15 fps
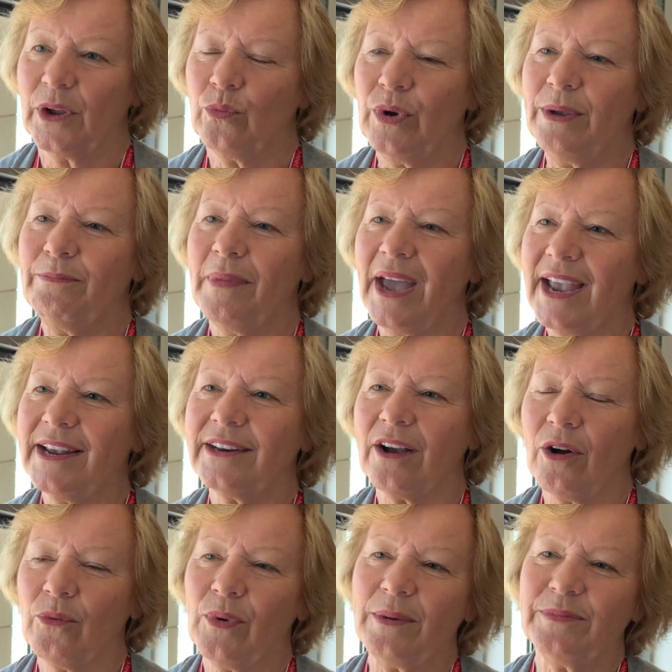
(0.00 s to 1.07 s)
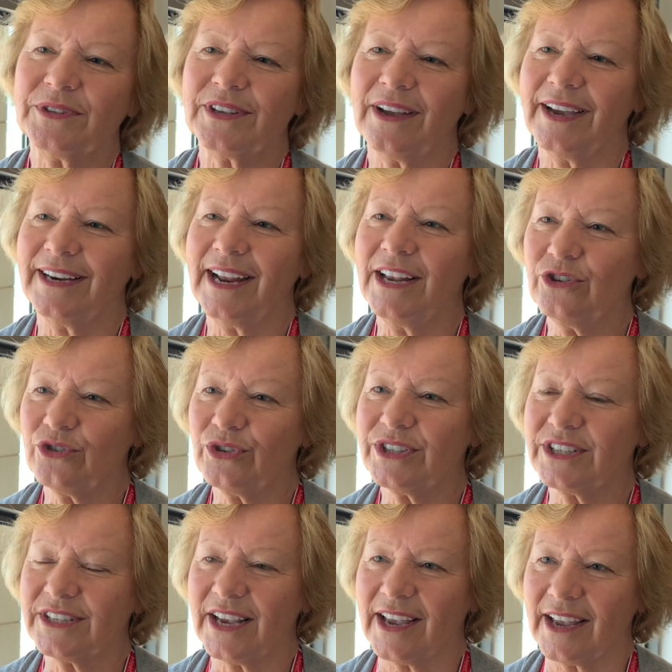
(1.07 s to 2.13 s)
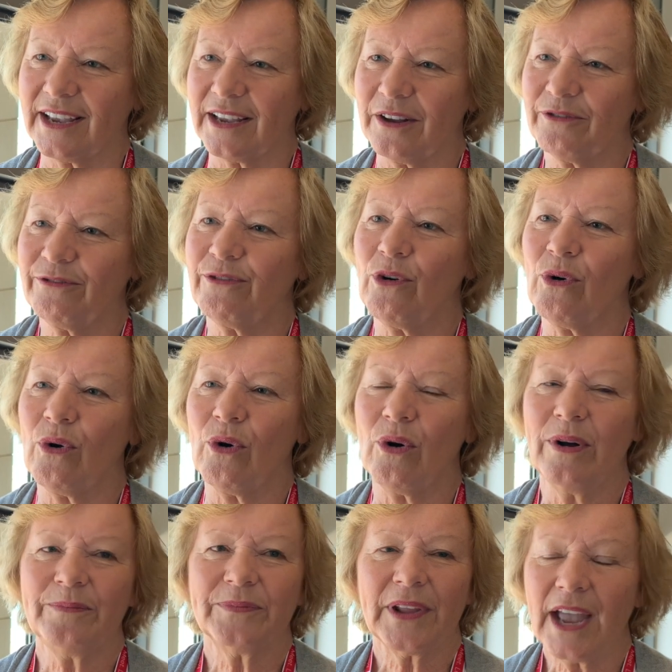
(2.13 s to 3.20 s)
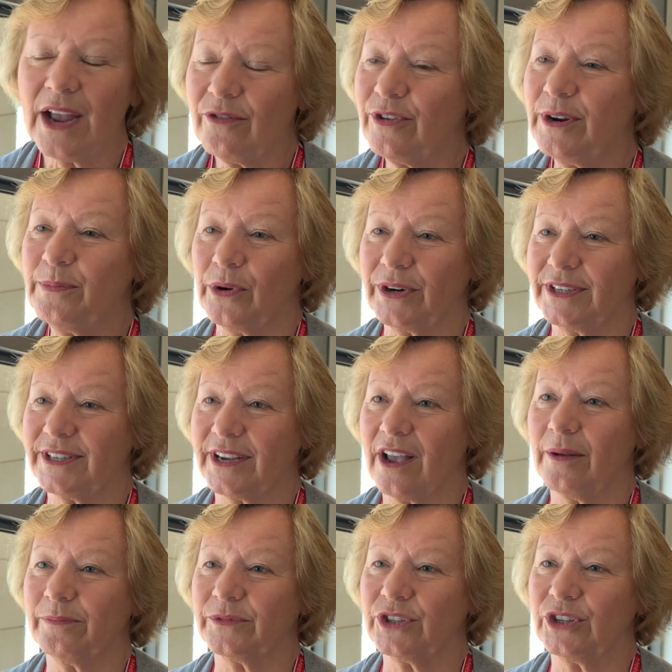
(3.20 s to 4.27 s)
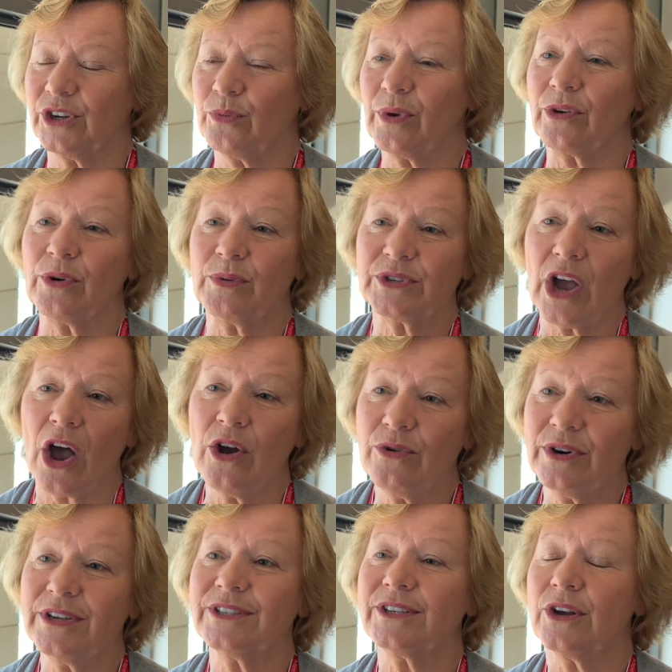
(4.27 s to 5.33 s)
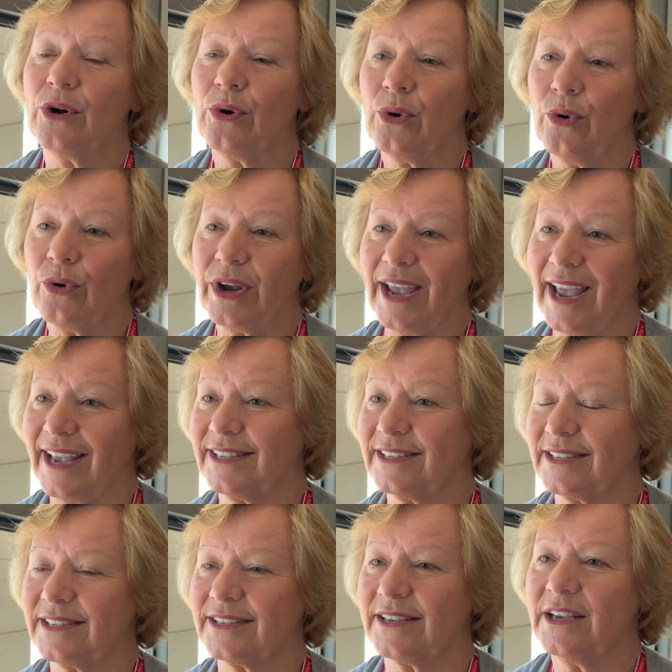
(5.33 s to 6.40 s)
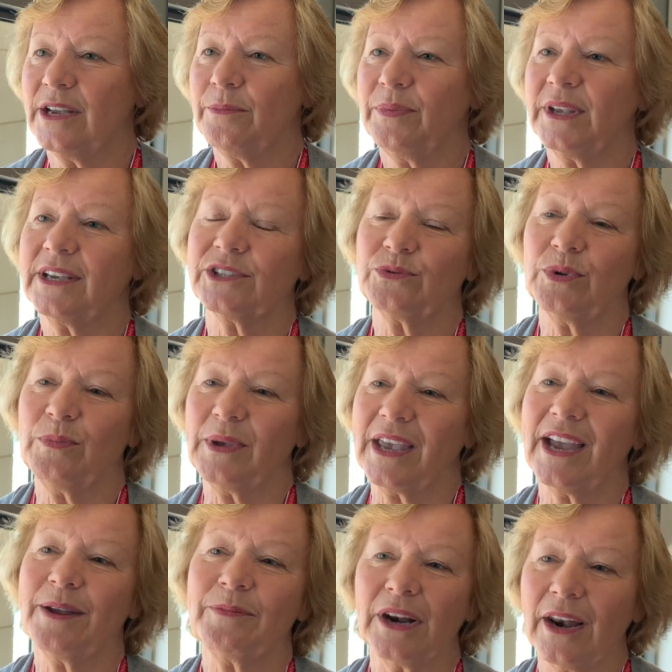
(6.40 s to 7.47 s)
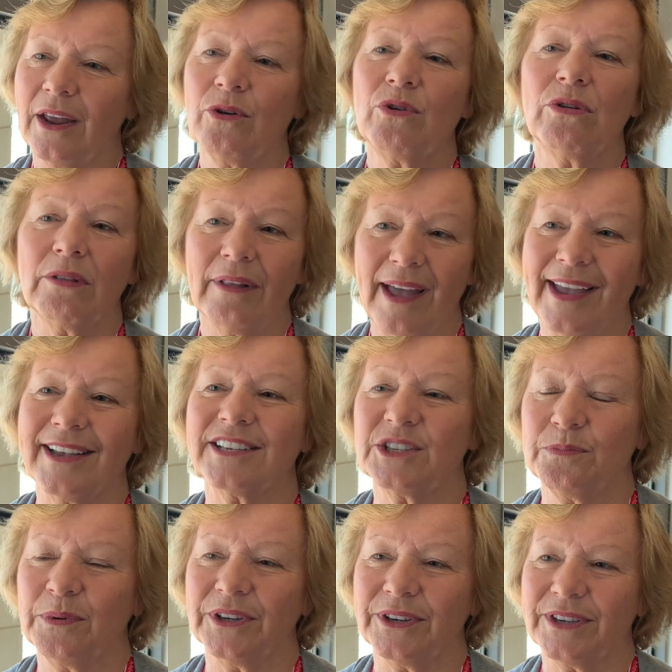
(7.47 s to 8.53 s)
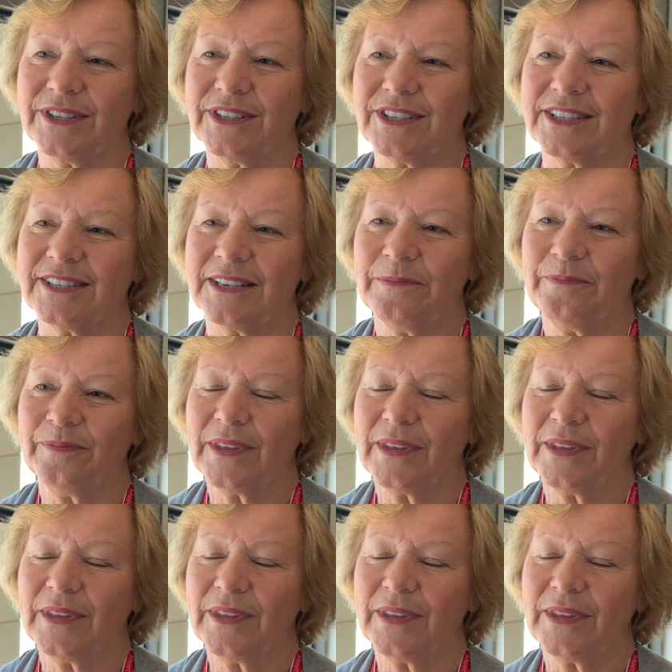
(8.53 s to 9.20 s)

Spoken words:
We made our website interesting for everybody to come to, whether it was owners or guests, because we became the local experts.